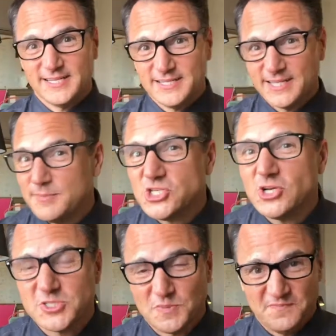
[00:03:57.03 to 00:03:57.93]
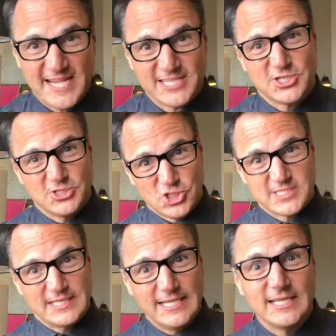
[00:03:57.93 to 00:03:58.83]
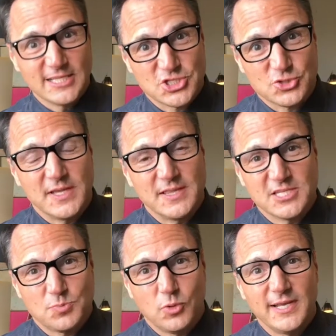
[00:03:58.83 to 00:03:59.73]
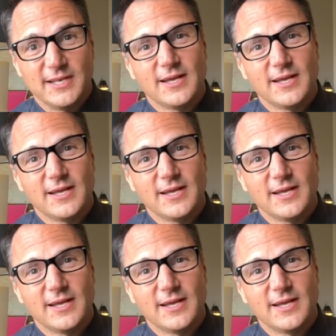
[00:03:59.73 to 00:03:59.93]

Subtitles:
Let me share some facts to just illustrate this point.